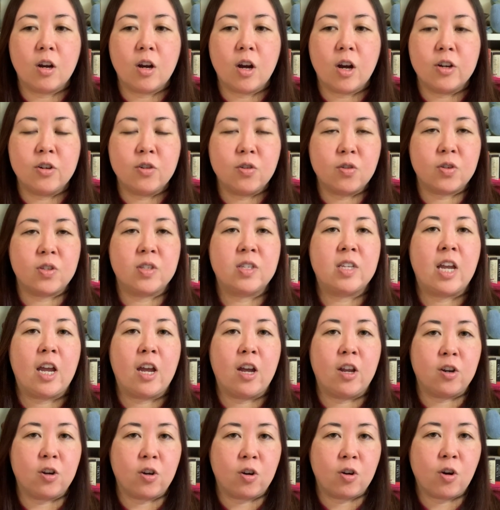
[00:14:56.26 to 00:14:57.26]

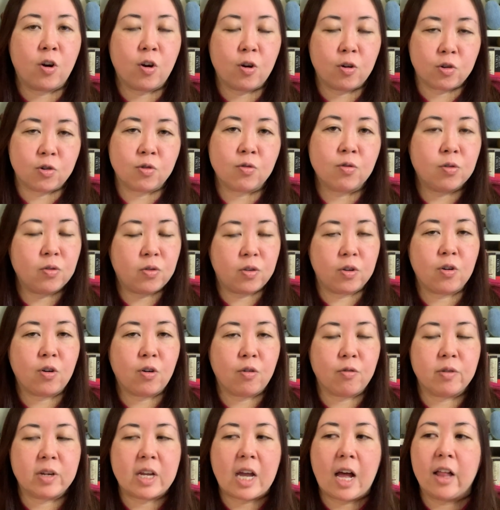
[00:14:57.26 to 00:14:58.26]
understand her truth and her
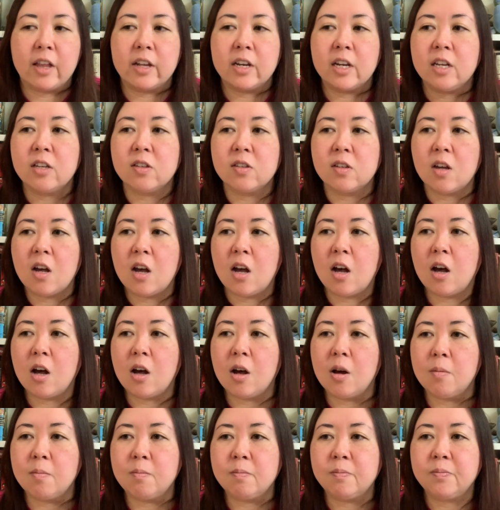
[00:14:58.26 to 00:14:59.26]
reality.
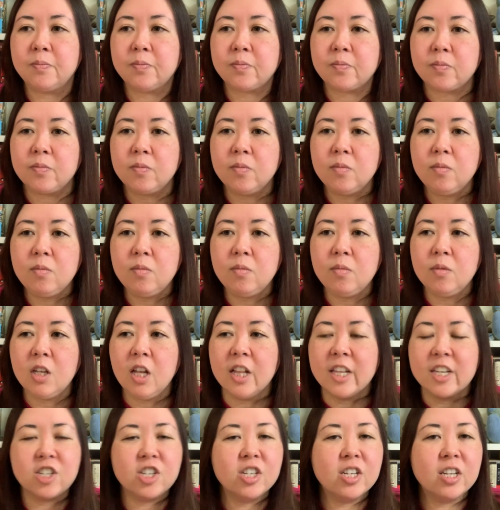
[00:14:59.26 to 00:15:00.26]

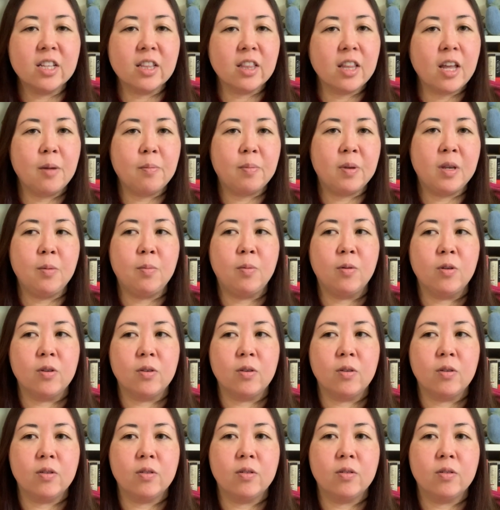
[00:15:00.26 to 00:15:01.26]
Like, she didn't let
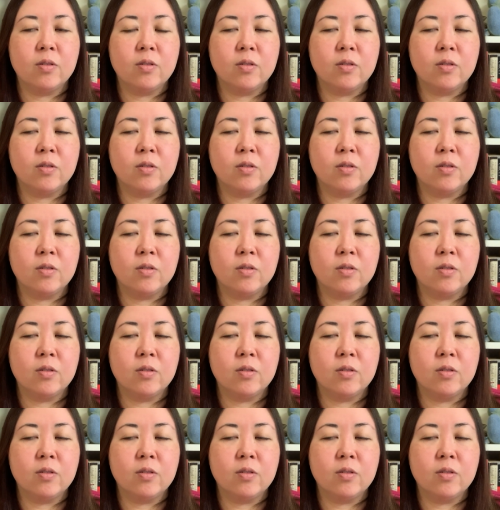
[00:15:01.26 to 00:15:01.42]
people